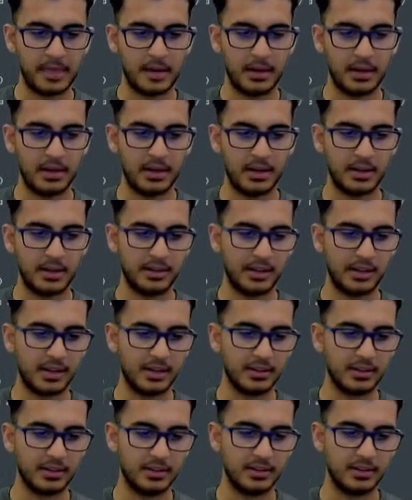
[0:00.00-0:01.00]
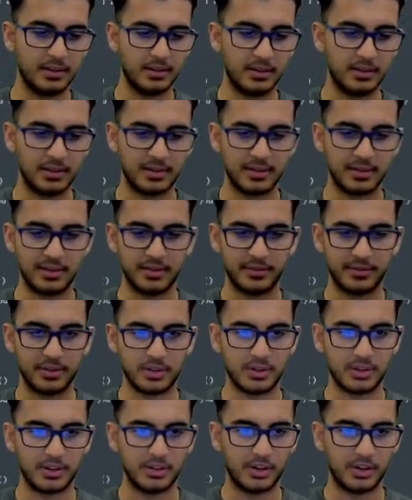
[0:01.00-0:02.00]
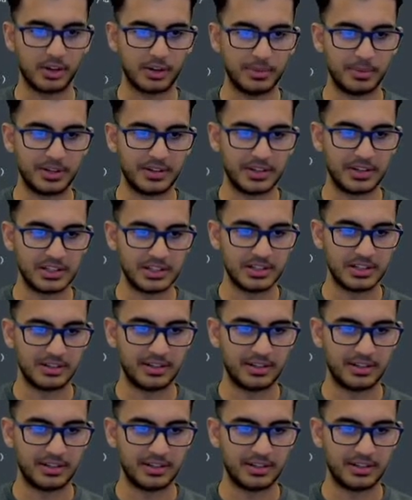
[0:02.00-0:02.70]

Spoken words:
And again, the documentation is